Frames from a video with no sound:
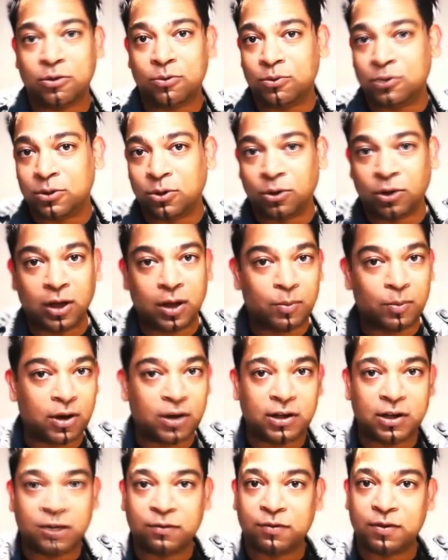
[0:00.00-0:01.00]
were talking
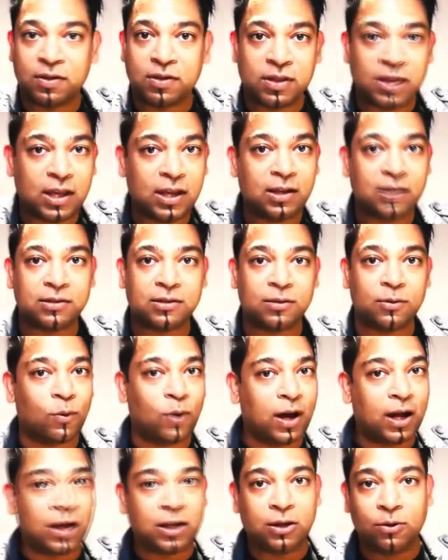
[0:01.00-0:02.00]
about different things and
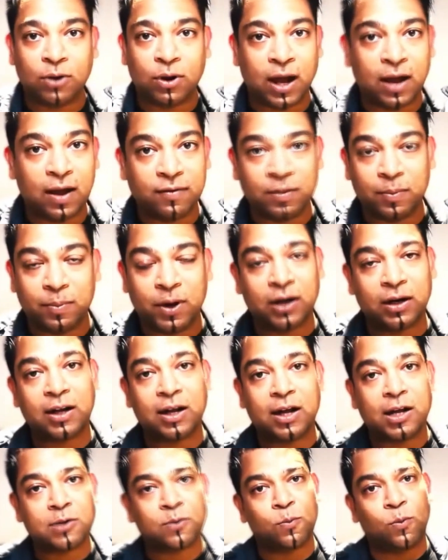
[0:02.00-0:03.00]
why you have the
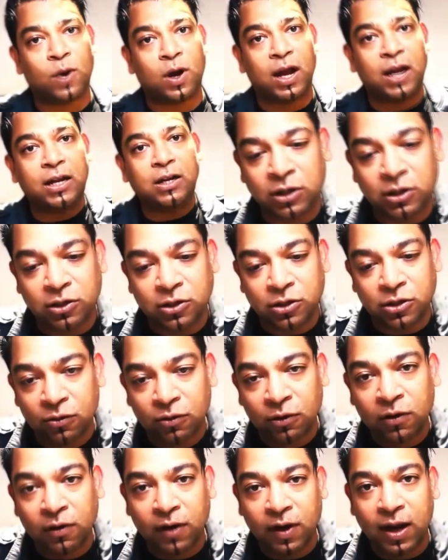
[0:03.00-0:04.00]
podcast. Why did
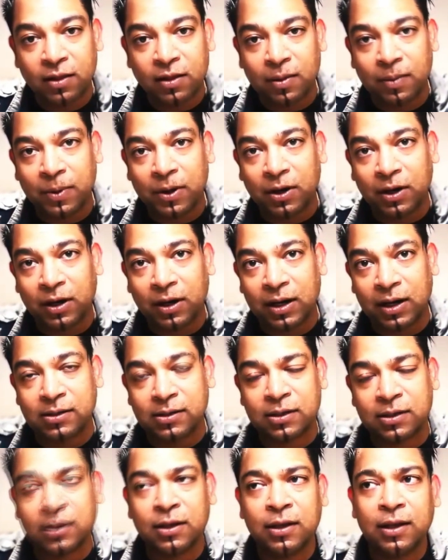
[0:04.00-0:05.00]
you create the
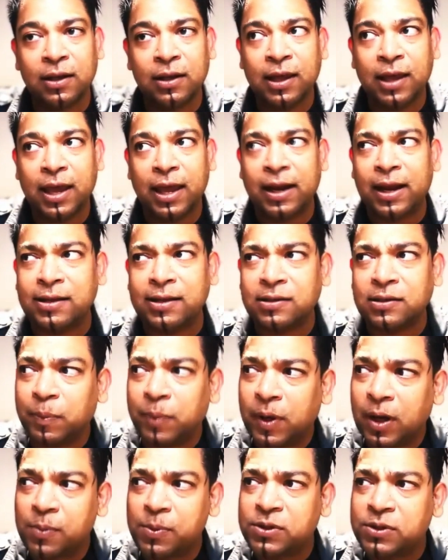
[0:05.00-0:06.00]
podcast? And the
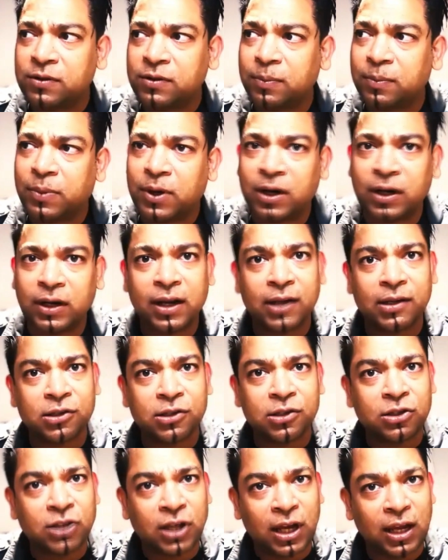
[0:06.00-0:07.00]
purpose of the podcast
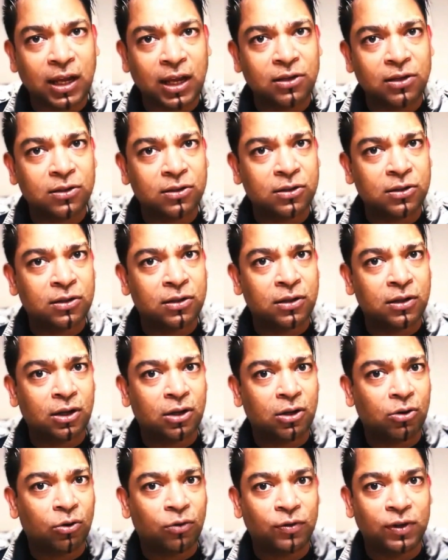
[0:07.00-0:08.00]
changed
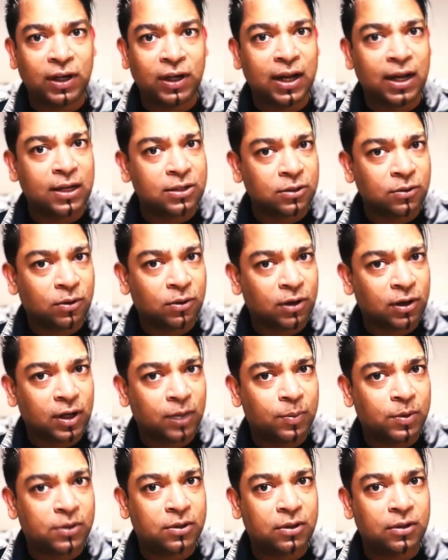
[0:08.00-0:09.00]
over the last 200
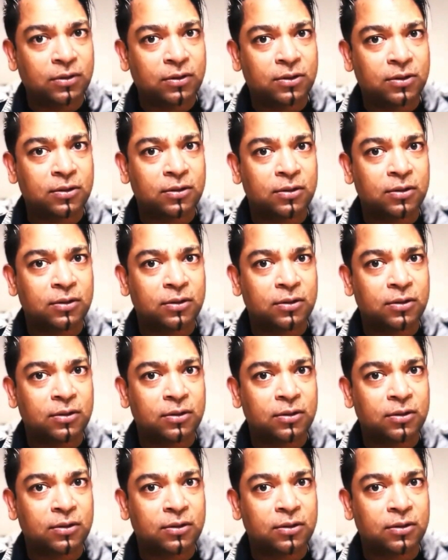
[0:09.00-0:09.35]
episodes?